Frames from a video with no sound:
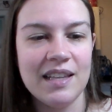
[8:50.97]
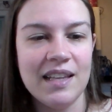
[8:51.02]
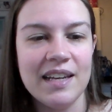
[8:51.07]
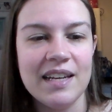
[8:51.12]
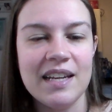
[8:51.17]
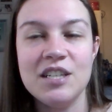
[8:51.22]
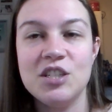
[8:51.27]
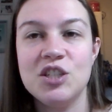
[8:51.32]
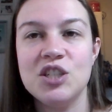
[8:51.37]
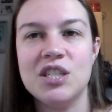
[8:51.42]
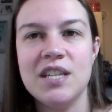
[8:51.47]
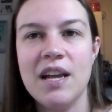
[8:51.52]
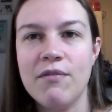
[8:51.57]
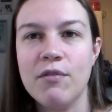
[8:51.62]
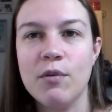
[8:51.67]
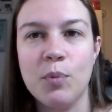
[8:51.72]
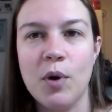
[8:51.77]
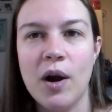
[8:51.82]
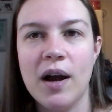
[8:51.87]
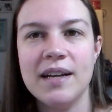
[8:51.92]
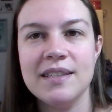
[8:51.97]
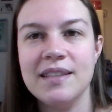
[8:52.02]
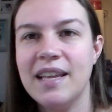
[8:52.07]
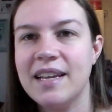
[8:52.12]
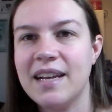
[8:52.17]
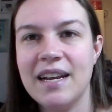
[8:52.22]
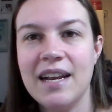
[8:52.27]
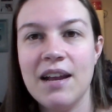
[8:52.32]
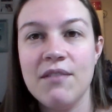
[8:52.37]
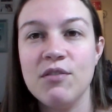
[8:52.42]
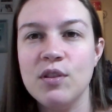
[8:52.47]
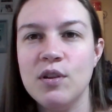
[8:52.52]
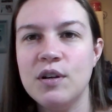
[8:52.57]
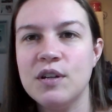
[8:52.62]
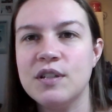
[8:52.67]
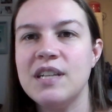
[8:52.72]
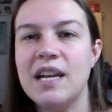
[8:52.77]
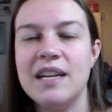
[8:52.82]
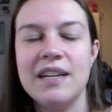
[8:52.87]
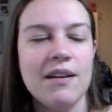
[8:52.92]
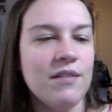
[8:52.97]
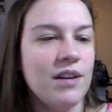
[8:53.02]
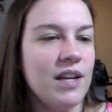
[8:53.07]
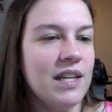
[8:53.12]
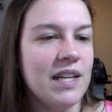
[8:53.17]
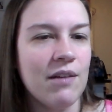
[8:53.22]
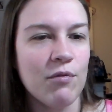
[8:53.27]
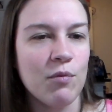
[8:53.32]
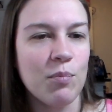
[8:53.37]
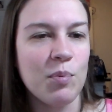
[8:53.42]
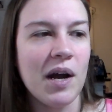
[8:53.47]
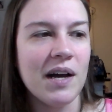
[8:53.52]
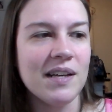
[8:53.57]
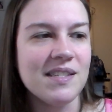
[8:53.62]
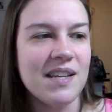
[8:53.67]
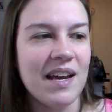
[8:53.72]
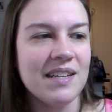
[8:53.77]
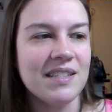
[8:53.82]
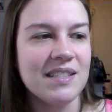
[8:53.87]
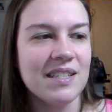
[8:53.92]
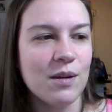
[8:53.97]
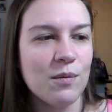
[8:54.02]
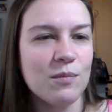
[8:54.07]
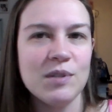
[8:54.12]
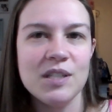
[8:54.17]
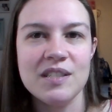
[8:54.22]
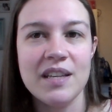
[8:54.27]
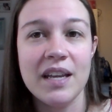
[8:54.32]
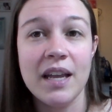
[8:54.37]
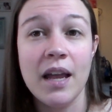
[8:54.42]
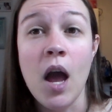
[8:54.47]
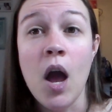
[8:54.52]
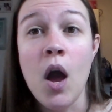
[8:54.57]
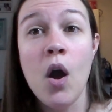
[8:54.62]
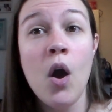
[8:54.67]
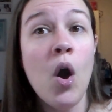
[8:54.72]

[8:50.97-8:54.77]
Like, it just never I never looked, it never processed, and I'm just like,